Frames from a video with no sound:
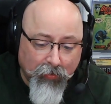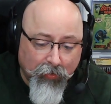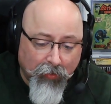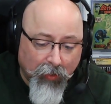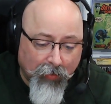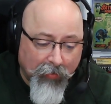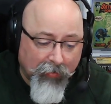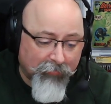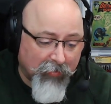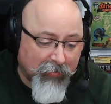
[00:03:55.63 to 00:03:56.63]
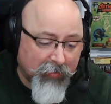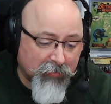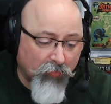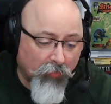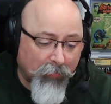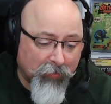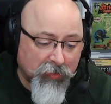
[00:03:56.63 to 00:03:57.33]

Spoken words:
and a Fantastic Four appearance in the